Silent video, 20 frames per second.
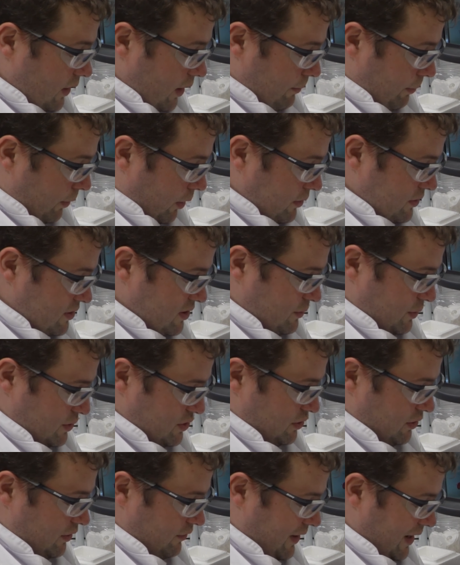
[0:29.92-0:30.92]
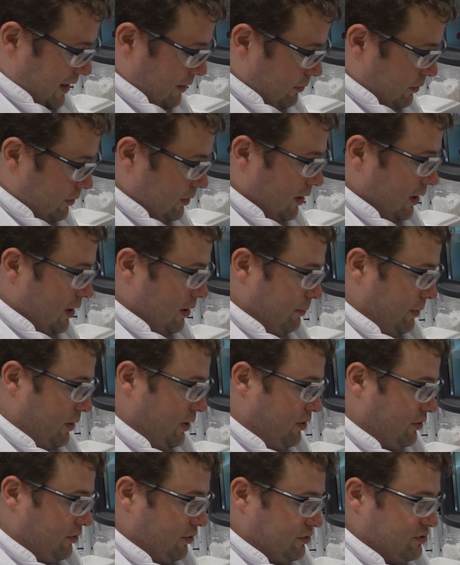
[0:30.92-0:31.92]
blocks which are available, but
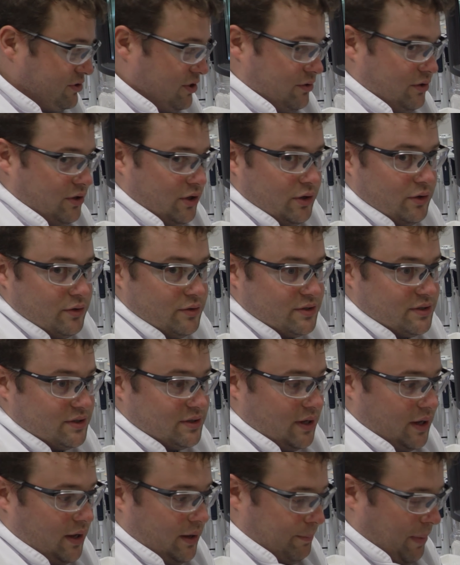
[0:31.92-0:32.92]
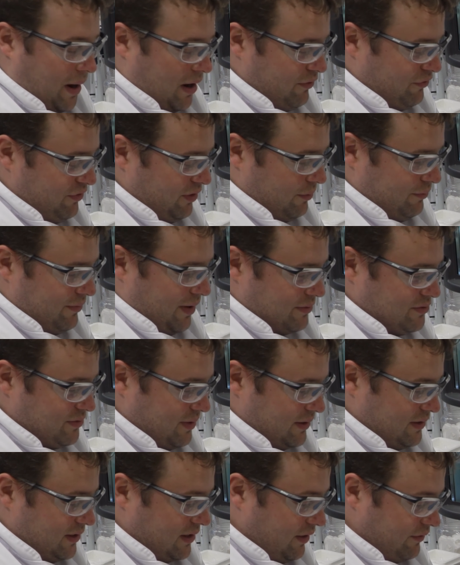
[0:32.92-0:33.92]
you can also use parafilm wrapped
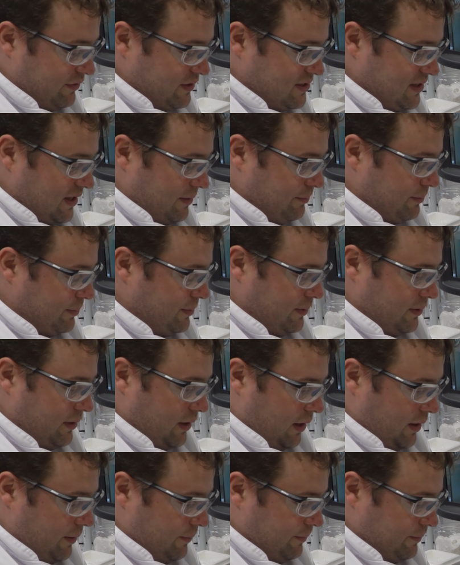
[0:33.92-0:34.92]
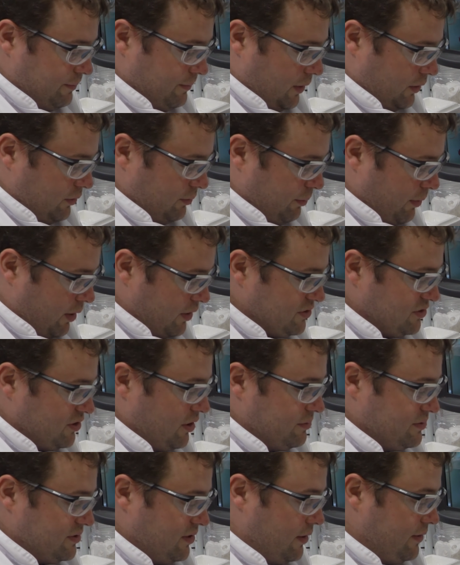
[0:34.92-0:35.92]
around a cover slip on a
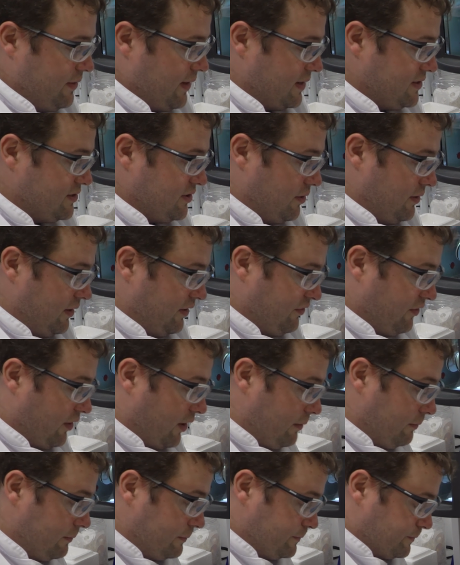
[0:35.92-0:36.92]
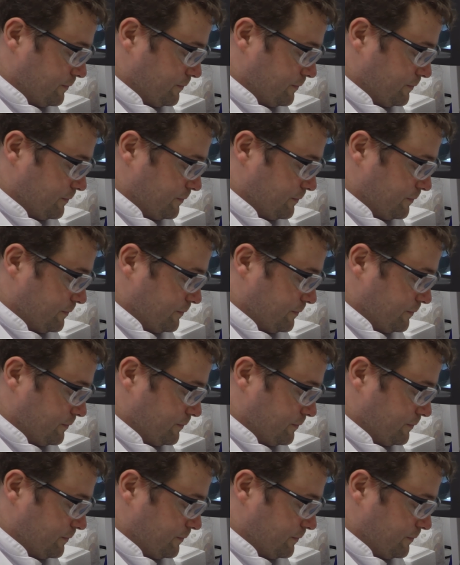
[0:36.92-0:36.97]
microscope slide. That's totally fine.